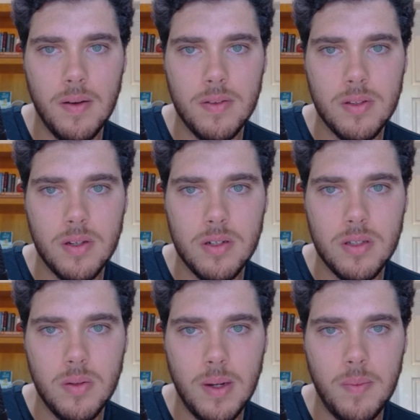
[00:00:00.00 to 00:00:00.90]
search
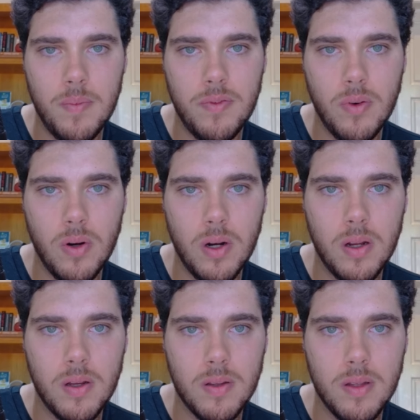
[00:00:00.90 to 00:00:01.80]
the web
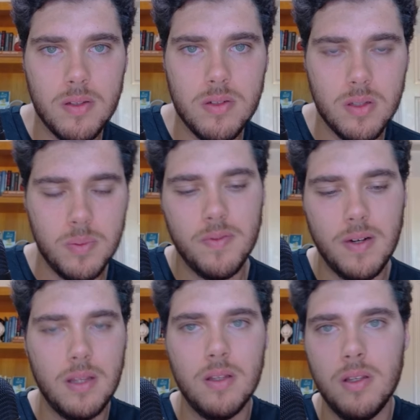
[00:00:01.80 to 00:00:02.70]
for, let's just
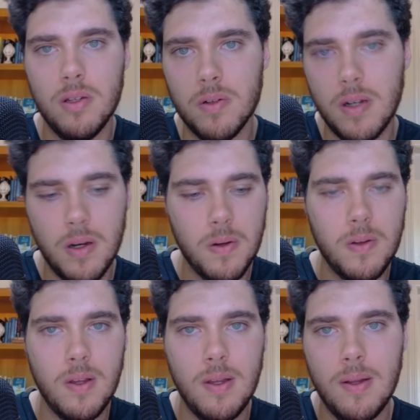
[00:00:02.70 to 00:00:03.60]
provide the URL,
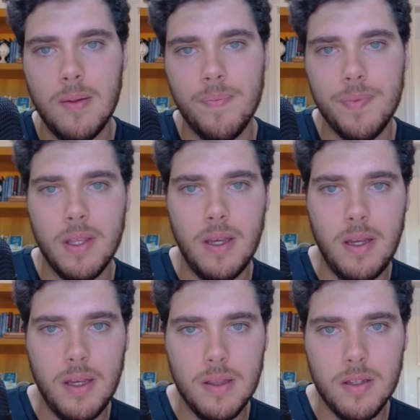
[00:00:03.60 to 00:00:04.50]

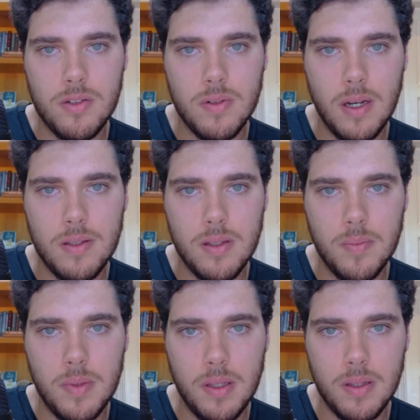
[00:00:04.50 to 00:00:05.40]
and let's try
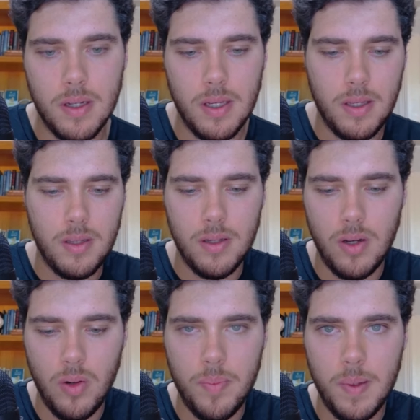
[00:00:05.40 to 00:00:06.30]
something like
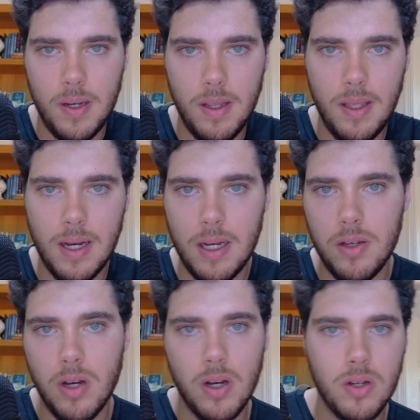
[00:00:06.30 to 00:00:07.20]

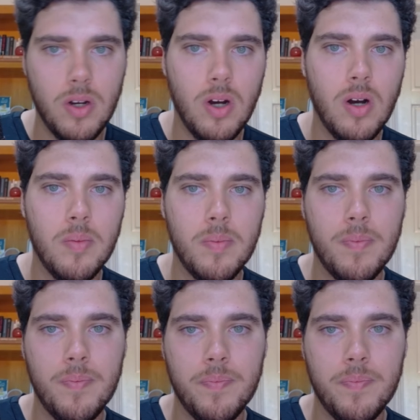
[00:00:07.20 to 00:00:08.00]
openai.com.